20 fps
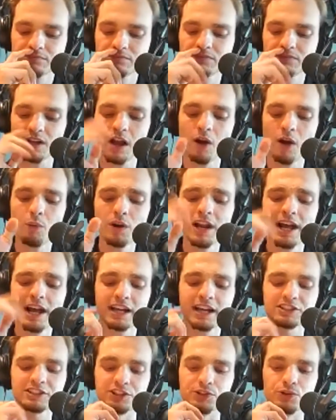I want to
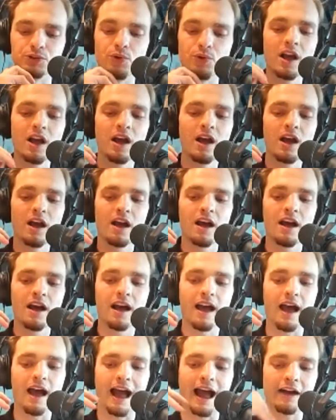ask you,
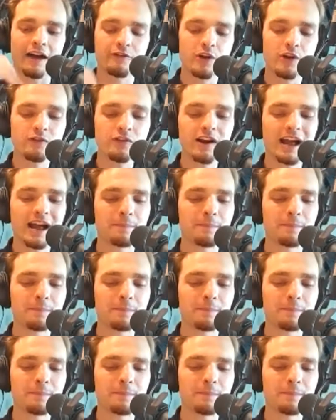have you ever